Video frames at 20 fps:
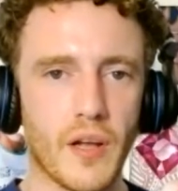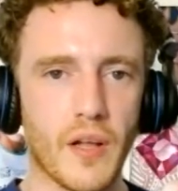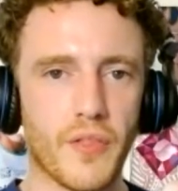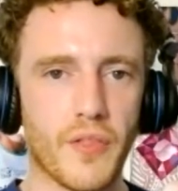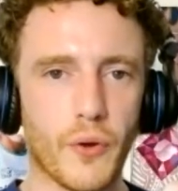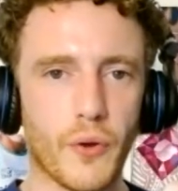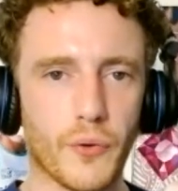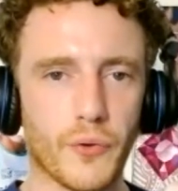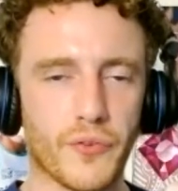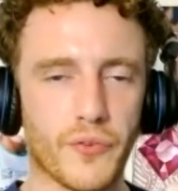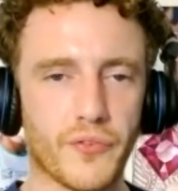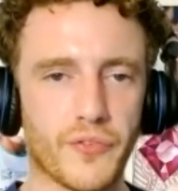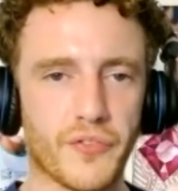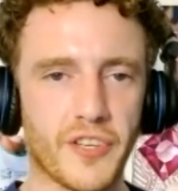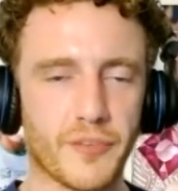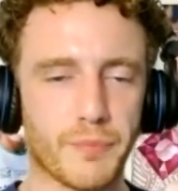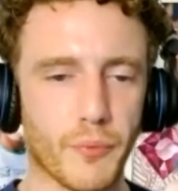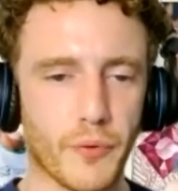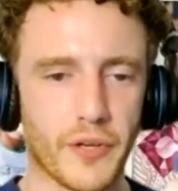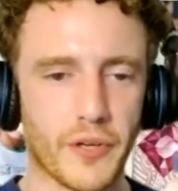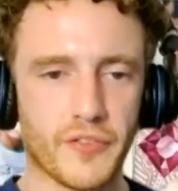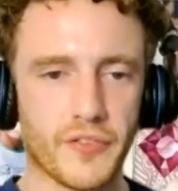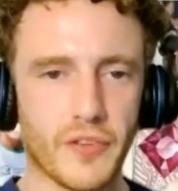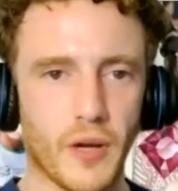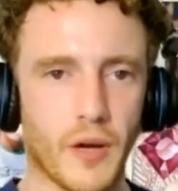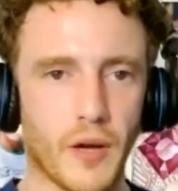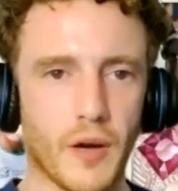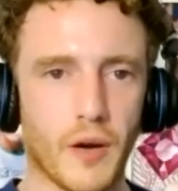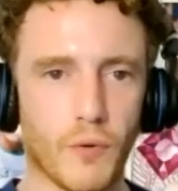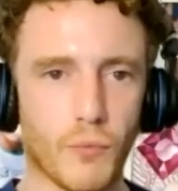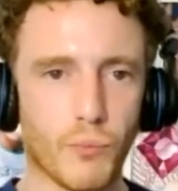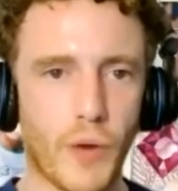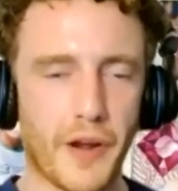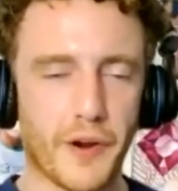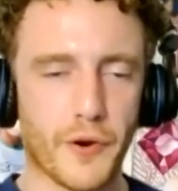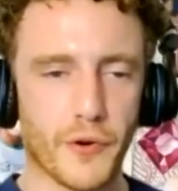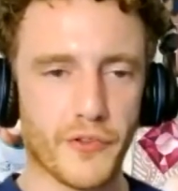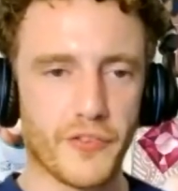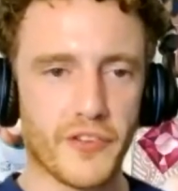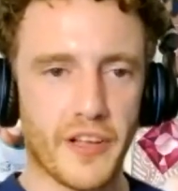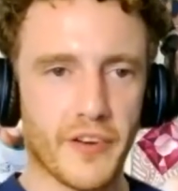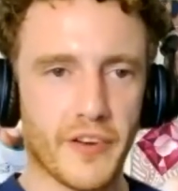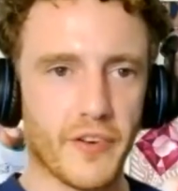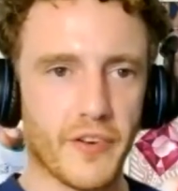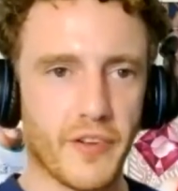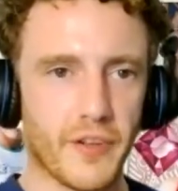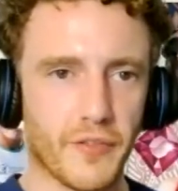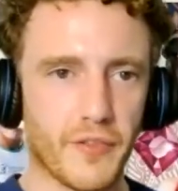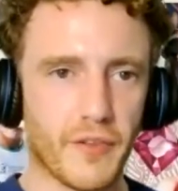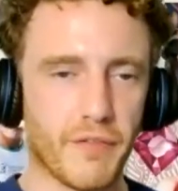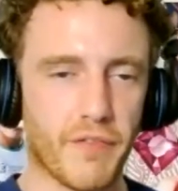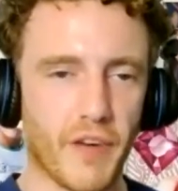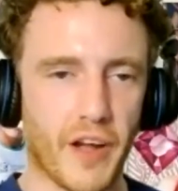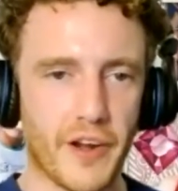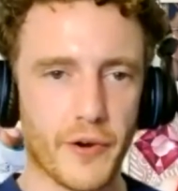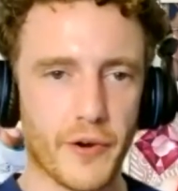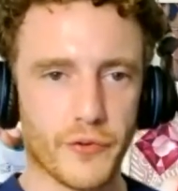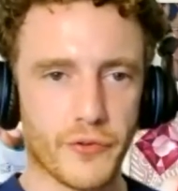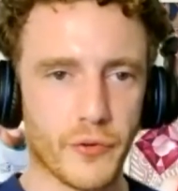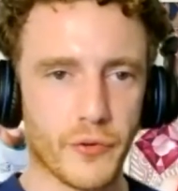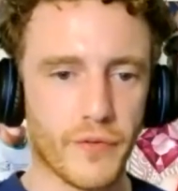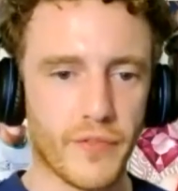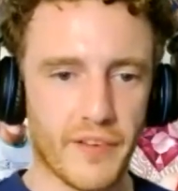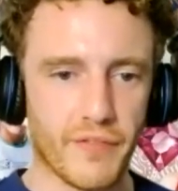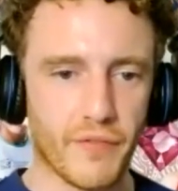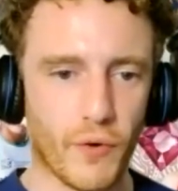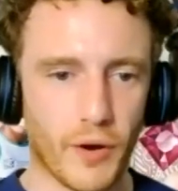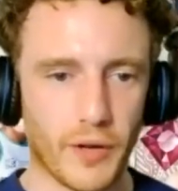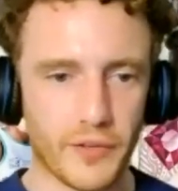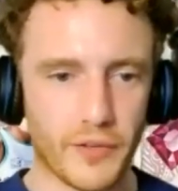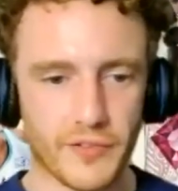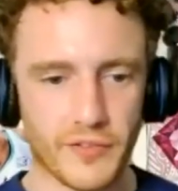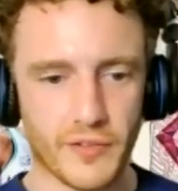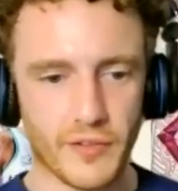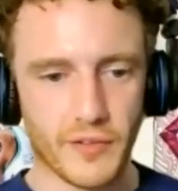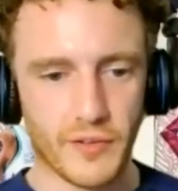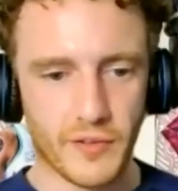disparate records and the fighters who they fought?